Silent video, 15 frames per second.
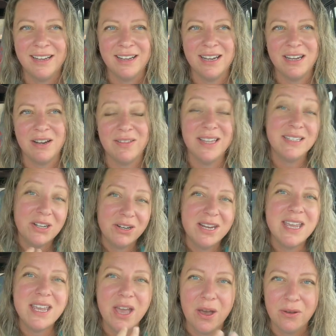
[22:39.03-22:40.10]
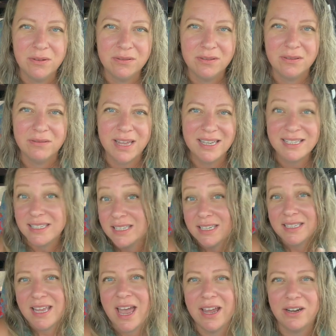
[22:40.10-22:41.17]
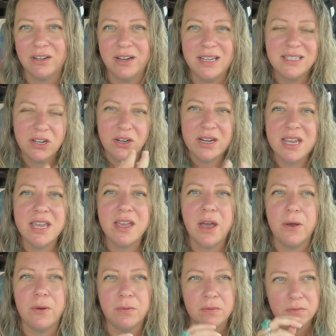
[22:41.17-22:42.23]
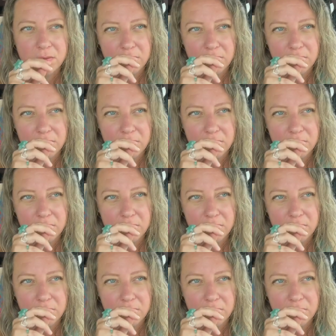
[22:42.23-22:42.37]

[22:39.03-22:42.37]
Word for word: you know, that's our ego. That's desire. It's our ego